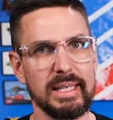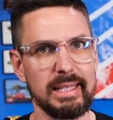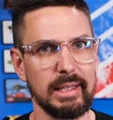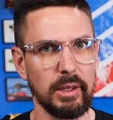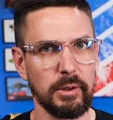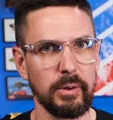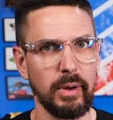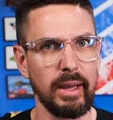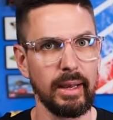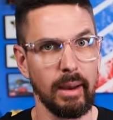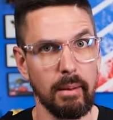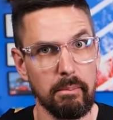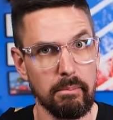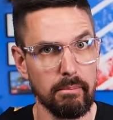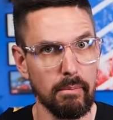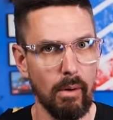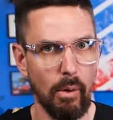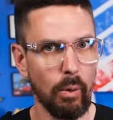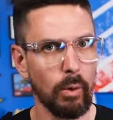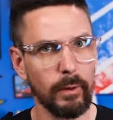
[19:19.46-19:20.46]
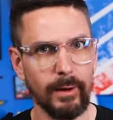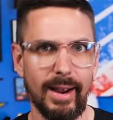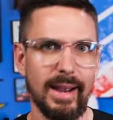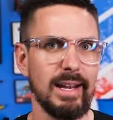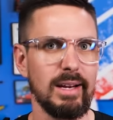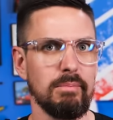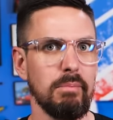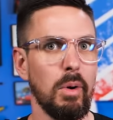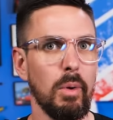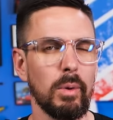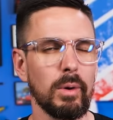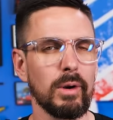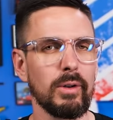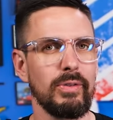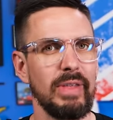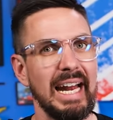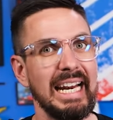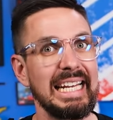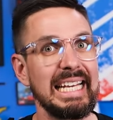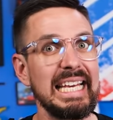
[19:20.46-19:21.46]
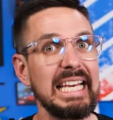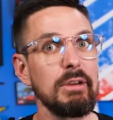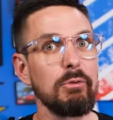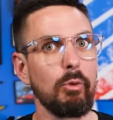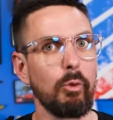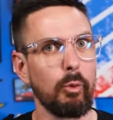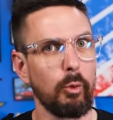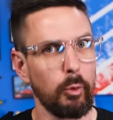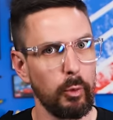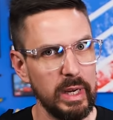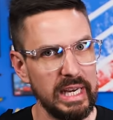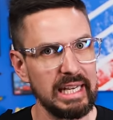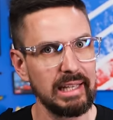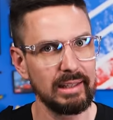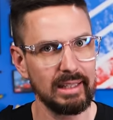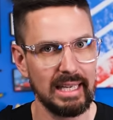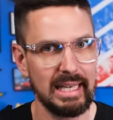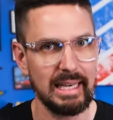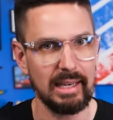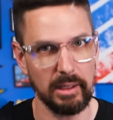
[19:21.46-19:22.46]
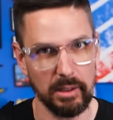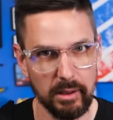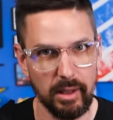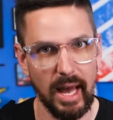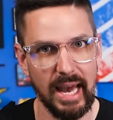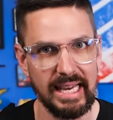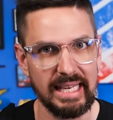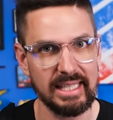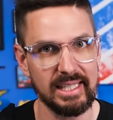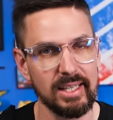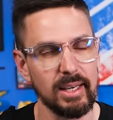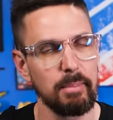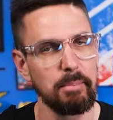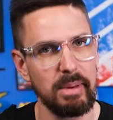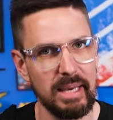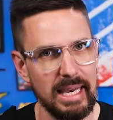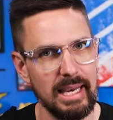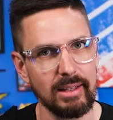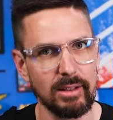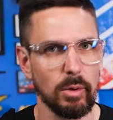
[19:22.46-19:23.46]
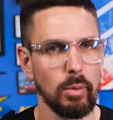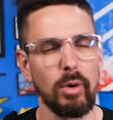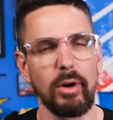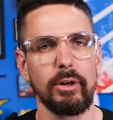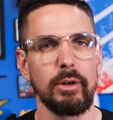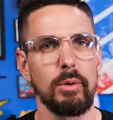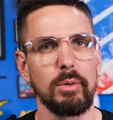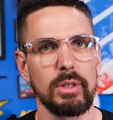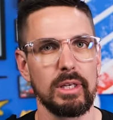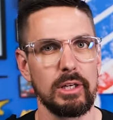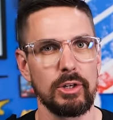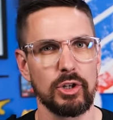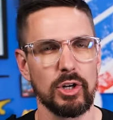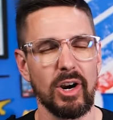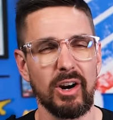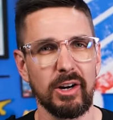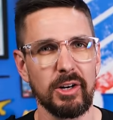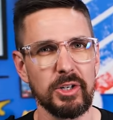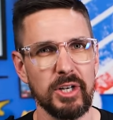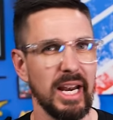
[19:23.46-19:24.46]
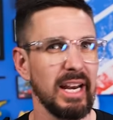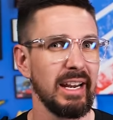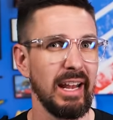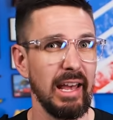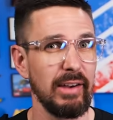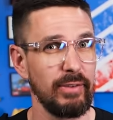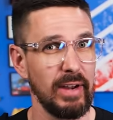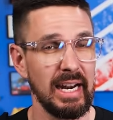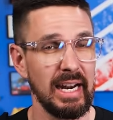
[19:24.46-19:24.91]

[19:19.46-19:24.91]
is learning more and more that he really likes being the one who's in charge and if